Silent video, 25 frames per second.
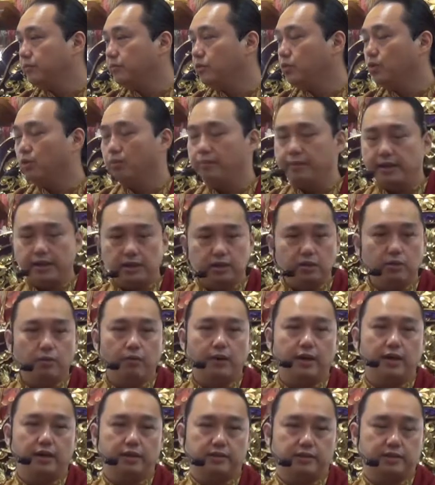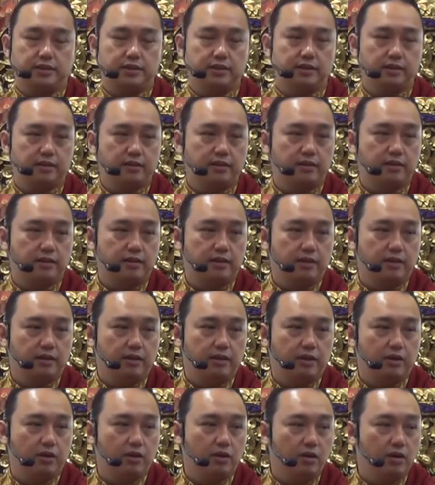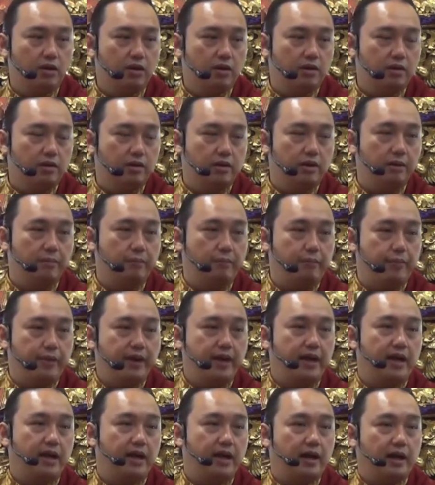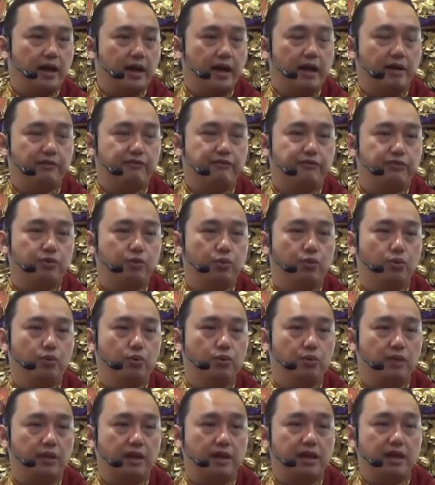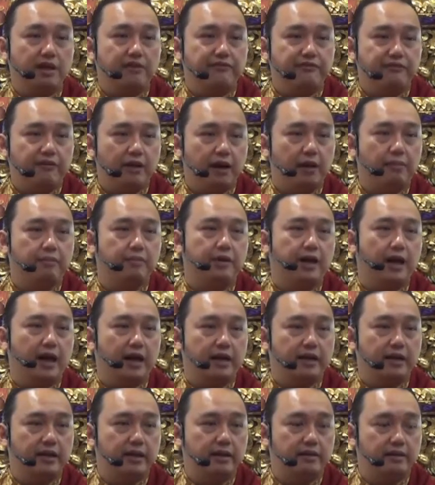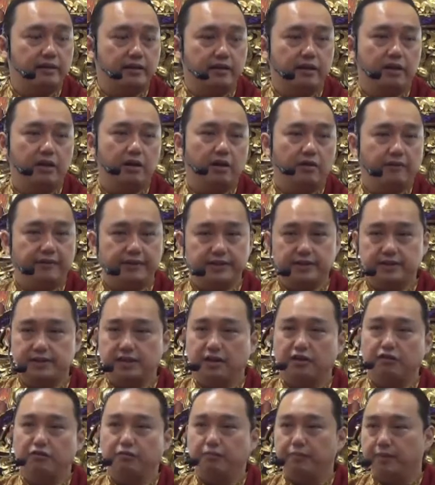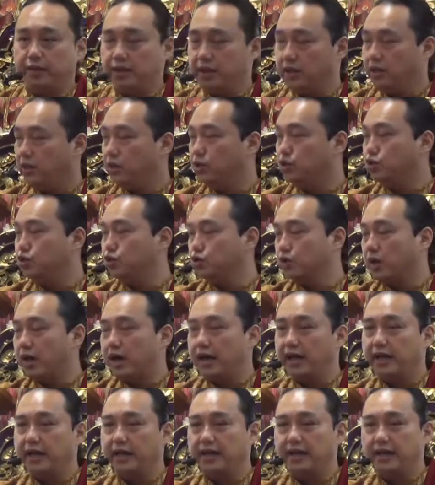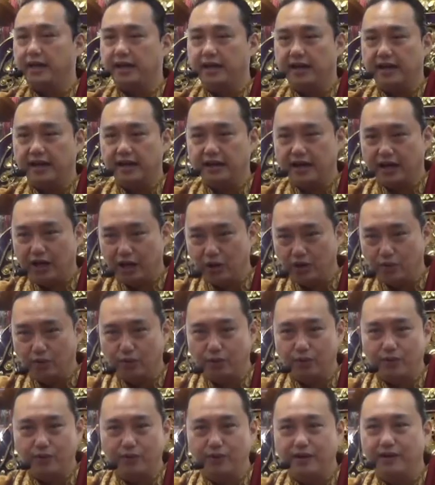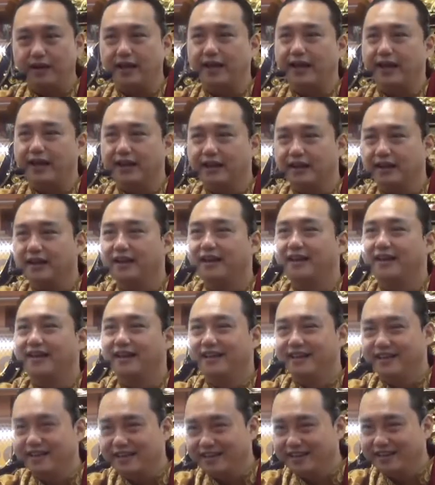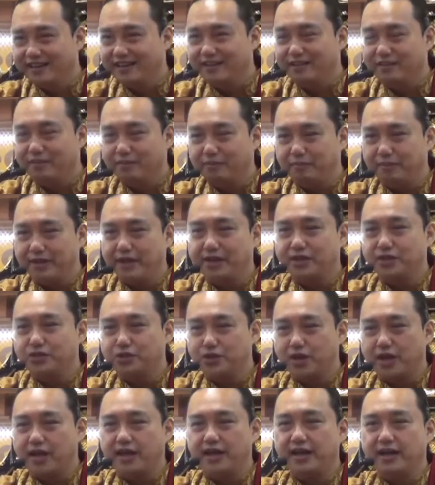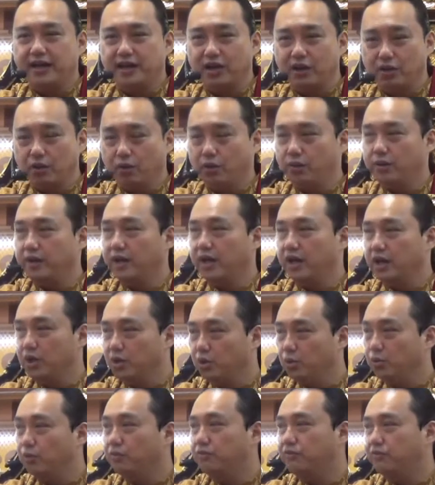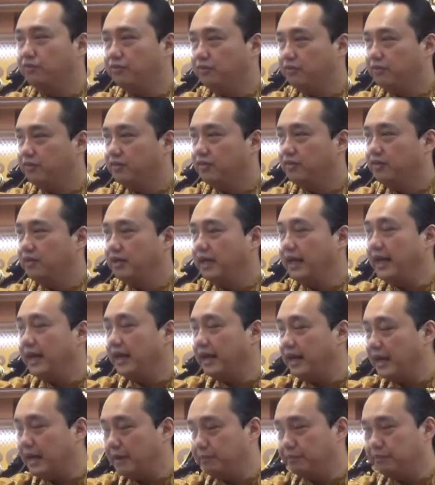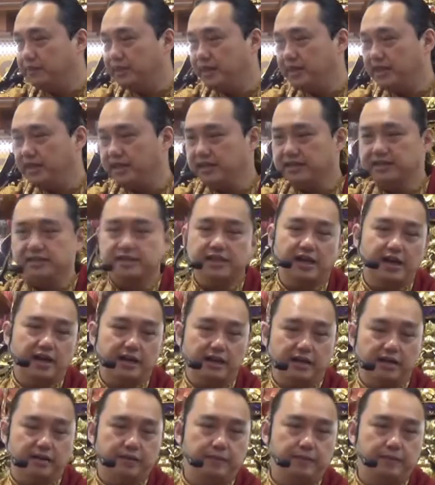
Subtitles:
No matter what, the brick have to give up the identity of itself being dry and alone, aloof and empty inside.